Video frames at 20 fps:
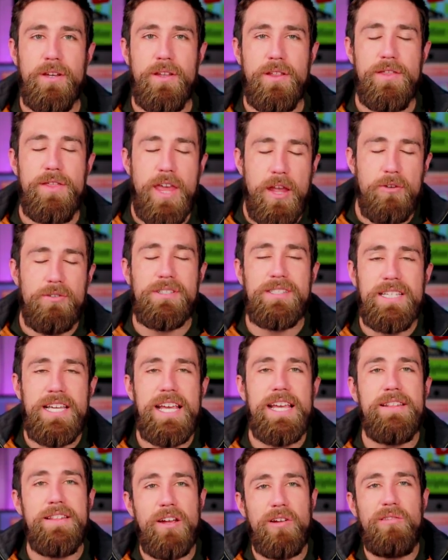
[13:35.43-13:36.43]
they're
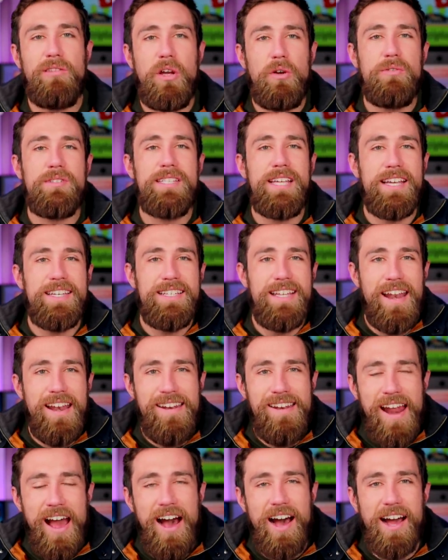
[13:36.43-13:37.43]
seeing their loans get
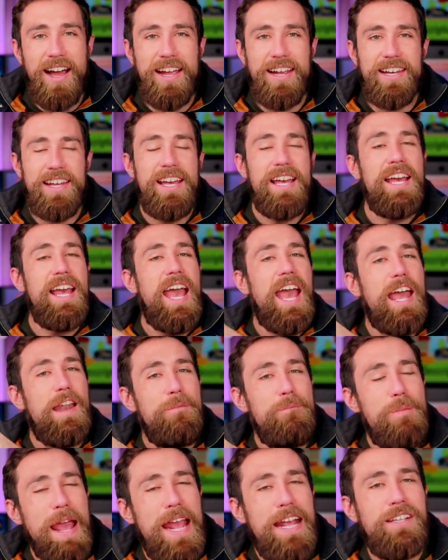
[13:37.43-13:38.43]
denied
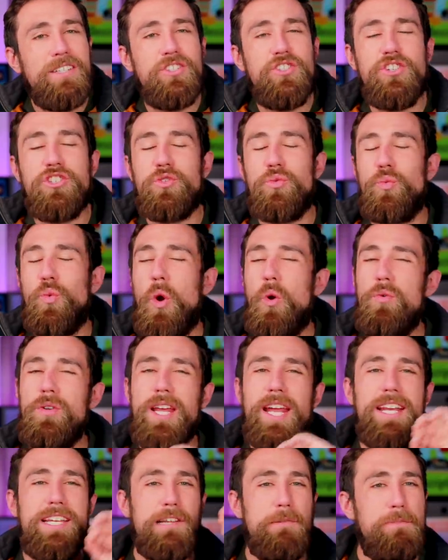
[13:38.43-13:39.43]
and banks just
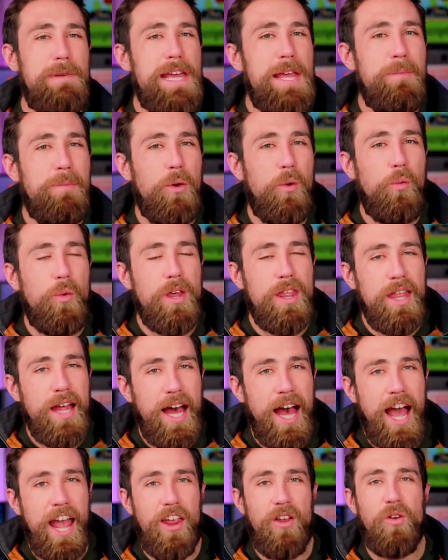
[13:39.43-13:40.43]
rotate to people with
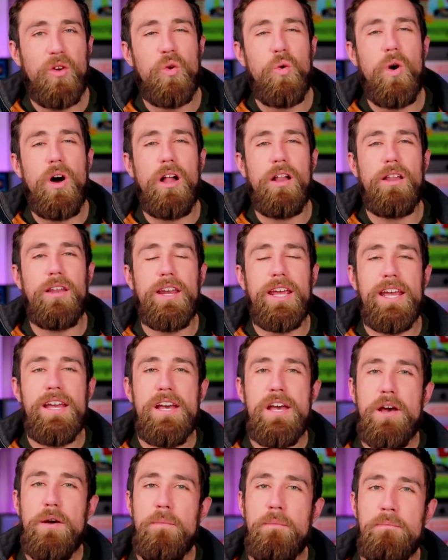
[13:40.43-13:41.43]
higher quality,
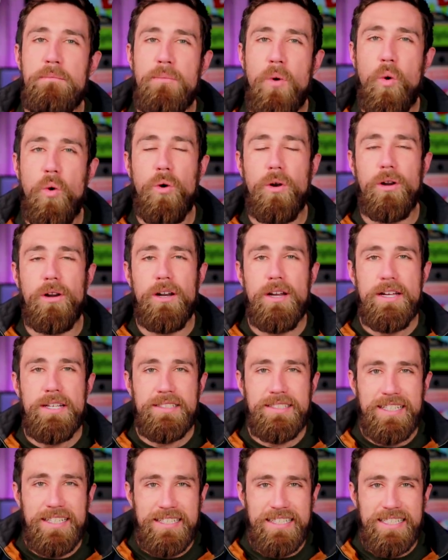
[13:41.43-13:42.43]
more
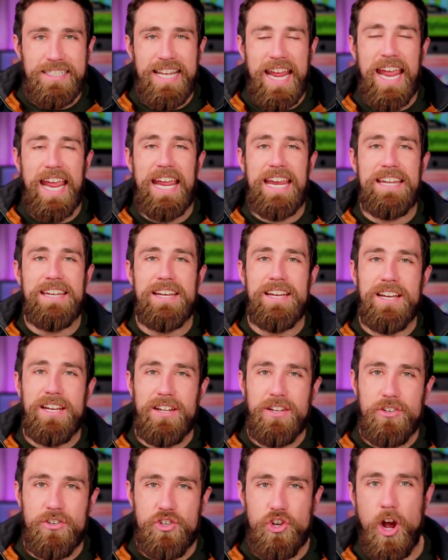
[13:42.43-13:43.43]
sustained
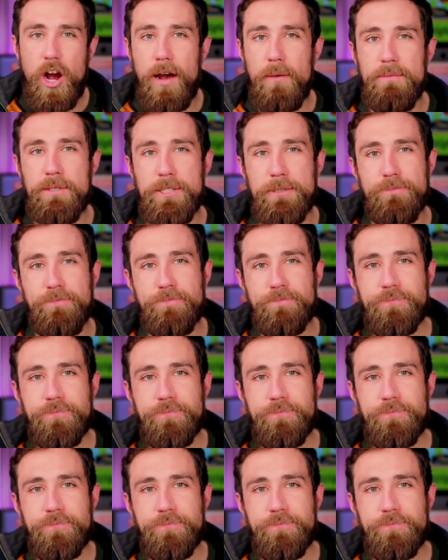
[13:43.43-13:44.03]
jobs.